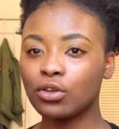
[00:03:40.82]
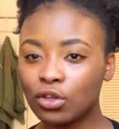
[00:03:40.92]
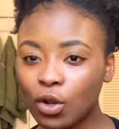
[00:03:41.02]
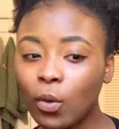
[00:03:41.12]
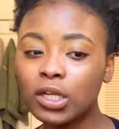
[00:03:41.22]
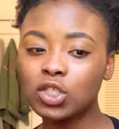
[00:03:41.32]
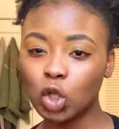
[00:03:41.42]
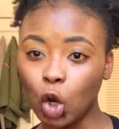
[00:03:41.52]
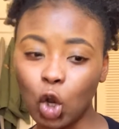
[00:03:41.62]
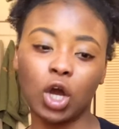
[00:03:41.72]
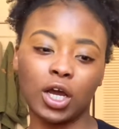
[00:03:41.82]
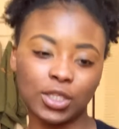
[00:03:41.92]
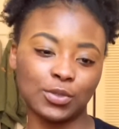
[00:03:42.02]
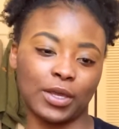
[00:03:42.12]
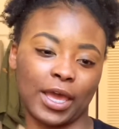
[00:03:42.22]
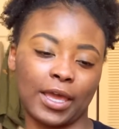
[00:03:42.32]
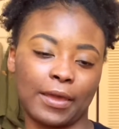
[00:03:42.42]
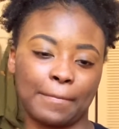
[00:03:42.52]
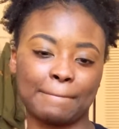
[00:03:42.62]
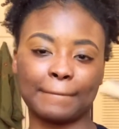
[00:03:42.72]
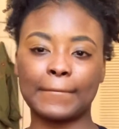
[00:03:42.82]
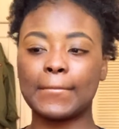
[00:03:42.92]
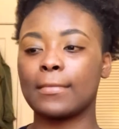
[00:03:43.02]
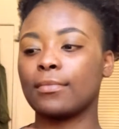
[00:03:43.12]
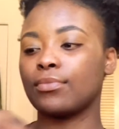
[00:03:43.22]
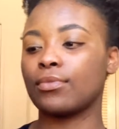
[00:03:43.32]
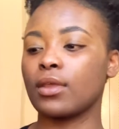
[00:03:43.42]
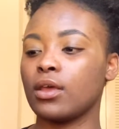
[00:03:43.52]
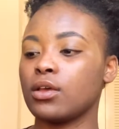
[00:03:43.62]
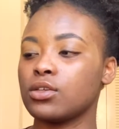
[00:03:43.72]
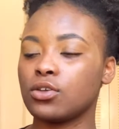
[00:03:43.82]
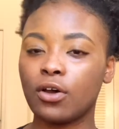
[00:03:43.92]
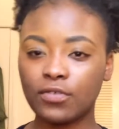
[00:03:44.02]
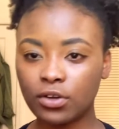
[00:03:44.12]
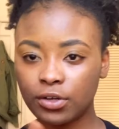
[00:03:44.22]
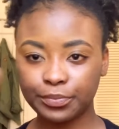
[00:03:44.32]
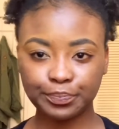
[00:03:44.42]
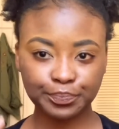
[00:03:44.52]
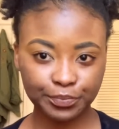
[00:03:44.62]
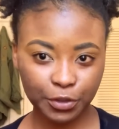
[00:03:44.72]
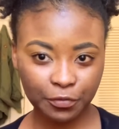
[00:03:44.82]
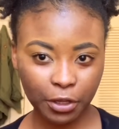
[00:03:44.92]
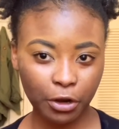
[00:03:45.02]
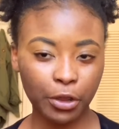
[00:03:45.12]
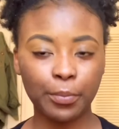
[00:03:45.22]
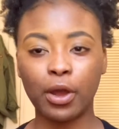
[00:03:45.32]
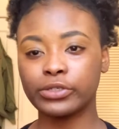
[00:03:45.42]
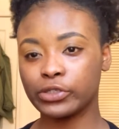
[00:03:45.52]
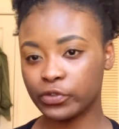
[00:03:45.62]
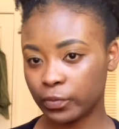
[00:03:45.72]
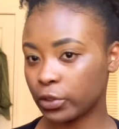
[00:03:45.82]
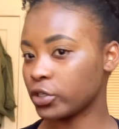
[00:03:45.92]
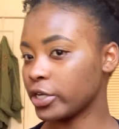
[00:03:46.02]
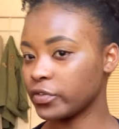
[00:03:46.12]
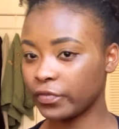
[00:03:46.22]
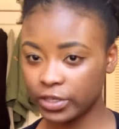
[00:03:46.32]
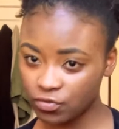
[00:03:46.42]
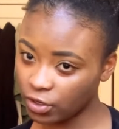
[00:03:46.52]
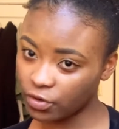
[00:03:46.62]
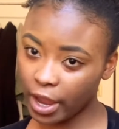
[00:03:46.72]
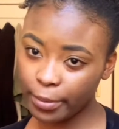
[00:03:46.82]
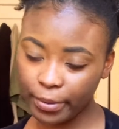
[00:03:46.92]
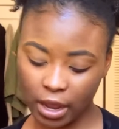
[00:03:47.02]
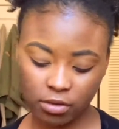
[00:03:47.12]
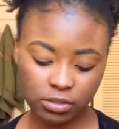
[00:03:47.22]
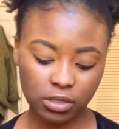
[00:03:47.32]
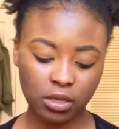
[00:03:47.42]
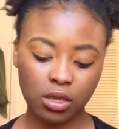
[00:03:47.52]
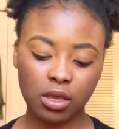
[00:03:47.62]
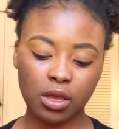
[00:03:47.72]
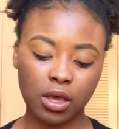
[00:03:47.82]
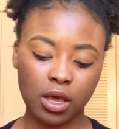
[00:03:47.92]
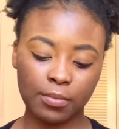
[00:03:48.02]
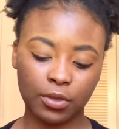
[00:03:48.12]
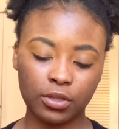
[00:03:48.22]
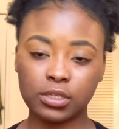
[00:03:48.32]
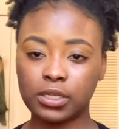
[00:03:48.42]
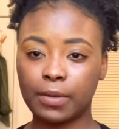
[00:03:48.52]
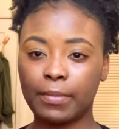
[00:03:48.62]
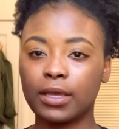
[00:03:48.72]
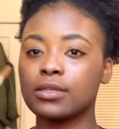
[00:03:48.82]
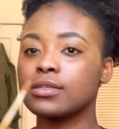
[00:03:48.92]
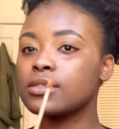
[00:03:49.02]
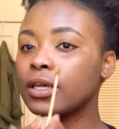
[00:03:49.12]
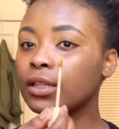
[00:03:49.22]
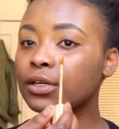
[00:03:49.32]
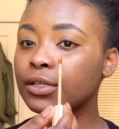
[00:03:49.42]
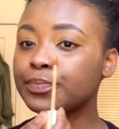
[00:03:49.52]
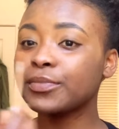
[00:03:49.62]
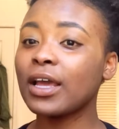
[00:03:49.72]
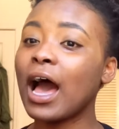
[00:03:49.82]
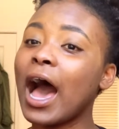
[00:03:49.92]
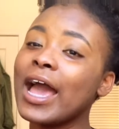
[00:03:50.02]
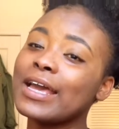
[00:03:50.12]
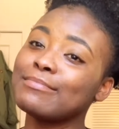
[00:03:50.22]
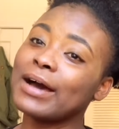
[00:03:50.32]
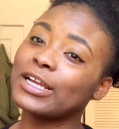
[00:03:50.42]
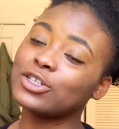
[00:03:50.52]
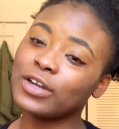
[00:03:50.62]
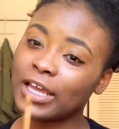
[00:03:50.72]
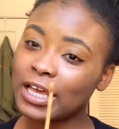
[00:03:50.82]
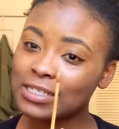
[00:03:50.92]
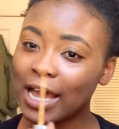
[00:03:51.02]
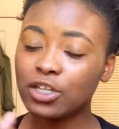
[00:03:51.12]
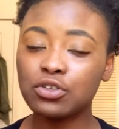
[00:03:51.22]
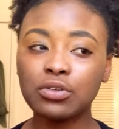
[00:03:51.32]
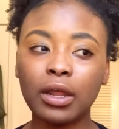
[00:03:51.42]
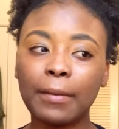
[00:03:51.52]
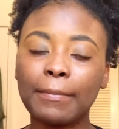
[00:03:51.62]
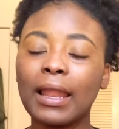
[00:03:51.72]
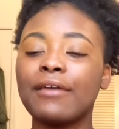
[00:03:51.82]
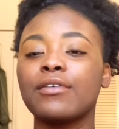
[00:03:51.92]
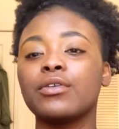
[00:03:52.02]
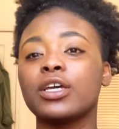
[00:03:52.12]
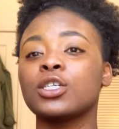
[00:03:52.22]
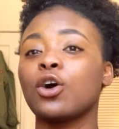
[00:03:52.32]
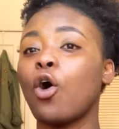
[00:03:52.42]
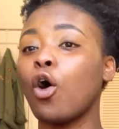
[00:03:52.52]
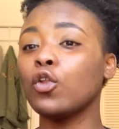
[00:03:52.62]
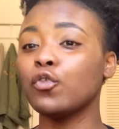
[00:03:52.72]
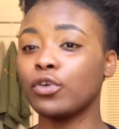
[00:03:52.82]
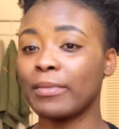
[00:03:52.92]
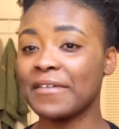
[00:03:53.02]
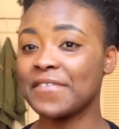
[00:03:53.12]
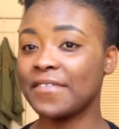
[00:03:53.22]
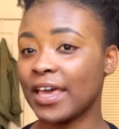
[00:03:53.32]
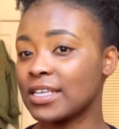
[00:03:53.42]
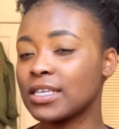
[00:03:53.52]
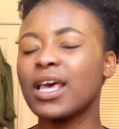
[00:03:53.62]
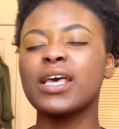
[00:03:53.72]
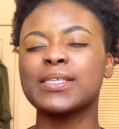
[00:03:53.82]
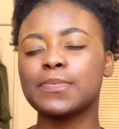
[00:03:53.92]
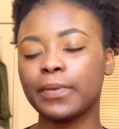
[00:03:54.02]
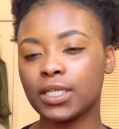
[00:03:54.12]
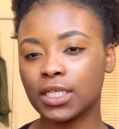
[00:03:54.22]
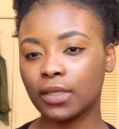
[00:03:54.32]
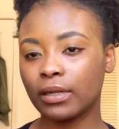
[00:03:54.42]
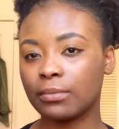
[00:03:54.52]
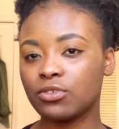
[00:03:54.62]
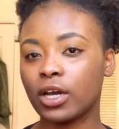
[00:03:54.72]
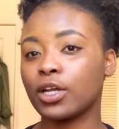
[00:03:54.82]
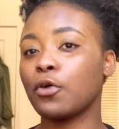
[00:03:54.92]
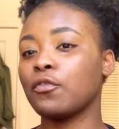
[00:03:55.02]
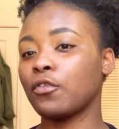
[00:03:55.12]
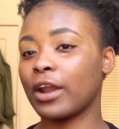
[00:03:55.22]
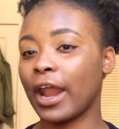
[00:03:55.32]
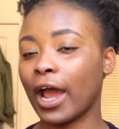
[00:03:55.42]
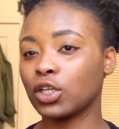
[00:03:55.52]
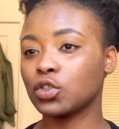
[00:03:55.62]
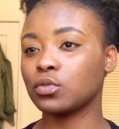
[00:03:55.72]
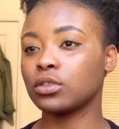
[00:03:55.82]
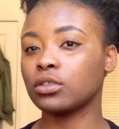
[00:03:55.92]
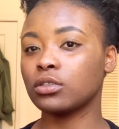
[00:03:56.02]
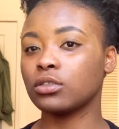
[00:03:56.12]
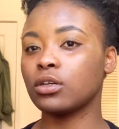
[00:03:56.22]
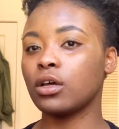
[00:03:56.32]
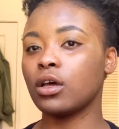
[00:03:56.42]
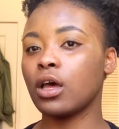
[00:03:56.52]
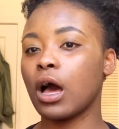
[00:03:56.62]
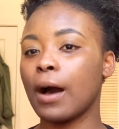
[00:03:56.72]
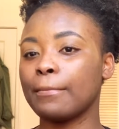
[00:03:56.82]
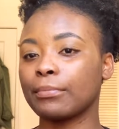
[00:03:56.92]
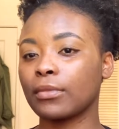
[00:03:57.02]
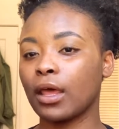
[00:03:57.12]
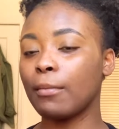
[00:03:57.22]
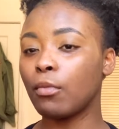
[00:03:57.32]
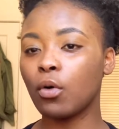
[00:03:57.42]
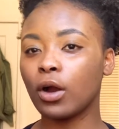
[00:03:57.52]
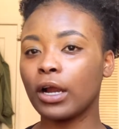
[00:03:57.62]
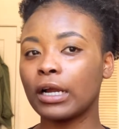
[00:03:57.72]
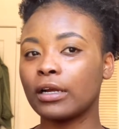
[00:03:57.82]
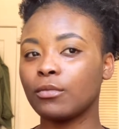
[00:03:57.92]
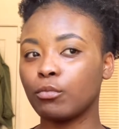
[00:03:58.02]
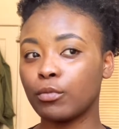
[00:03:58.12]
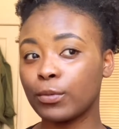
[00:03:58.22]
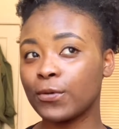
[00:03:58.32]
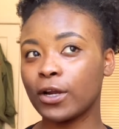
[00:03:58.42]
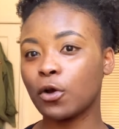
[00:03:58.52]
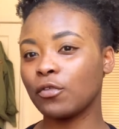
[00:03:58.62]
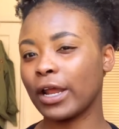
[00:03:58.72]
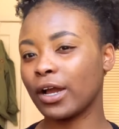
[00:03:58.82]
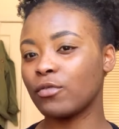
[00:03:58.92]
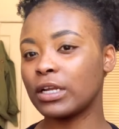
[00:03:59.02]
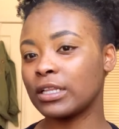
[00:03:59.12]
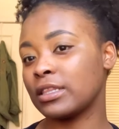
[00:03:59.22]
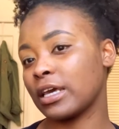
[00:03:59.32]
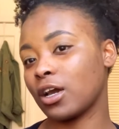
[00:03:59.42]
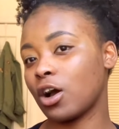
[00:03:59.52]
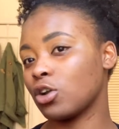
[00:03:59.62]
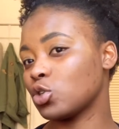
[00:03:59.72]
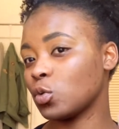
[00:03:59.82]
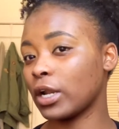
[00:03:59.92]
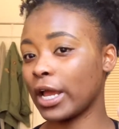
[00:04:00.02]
you don't want it to look too cakey. So after you've done all your process, you've moisturized your face, you've done your eyebrows, I'm going to take my concealer. My trick is I do not apply foundation all over my face, especially when I'm trying to go for a natural, I'm trying to go for like a really thick contour,